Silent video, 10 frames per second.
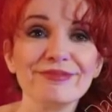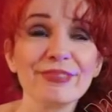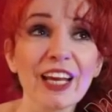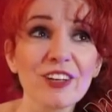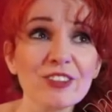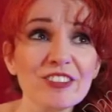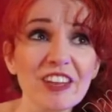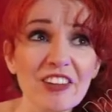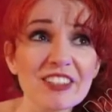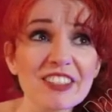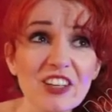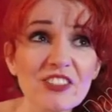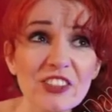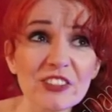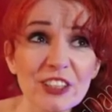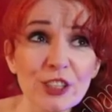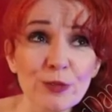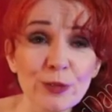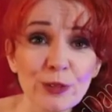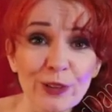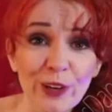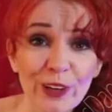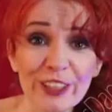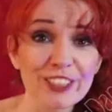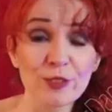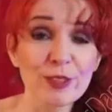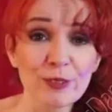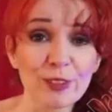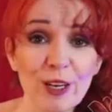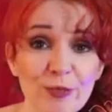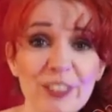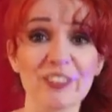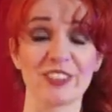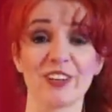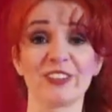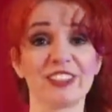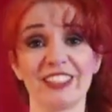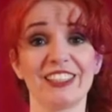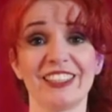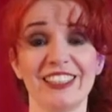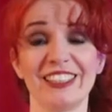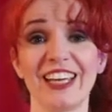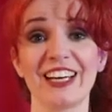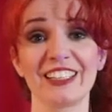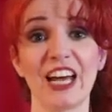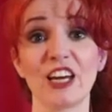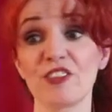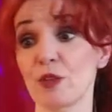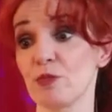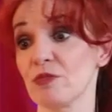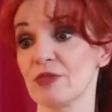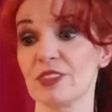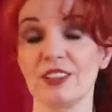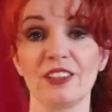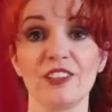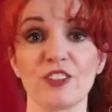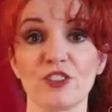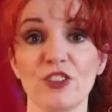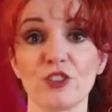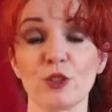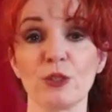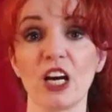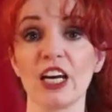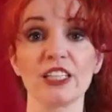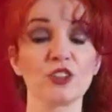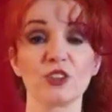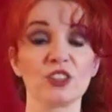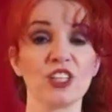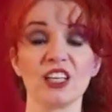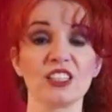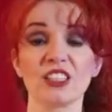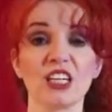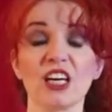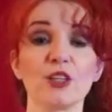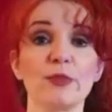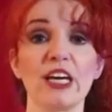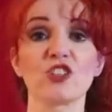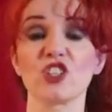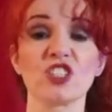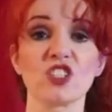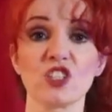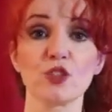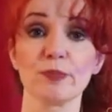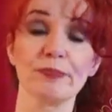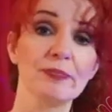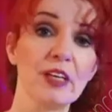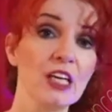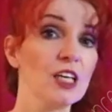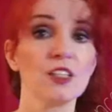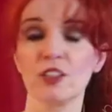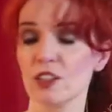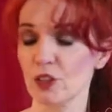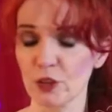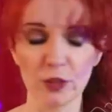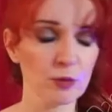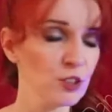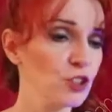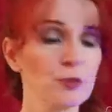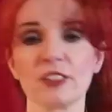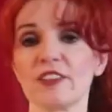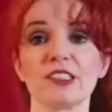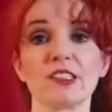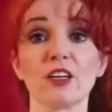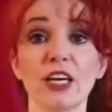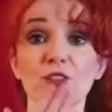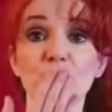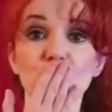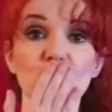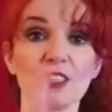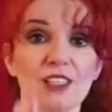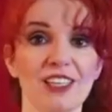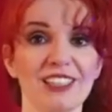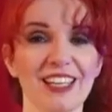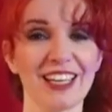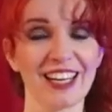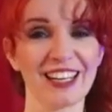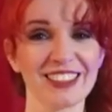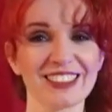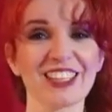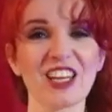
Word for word: But I don't even have a cell phone anymore. It's the people I'm with. So yeah, I have them leave their phones behind or uh, take out the batteries too. It's the only way to be sure, beloveds. Okay, take care.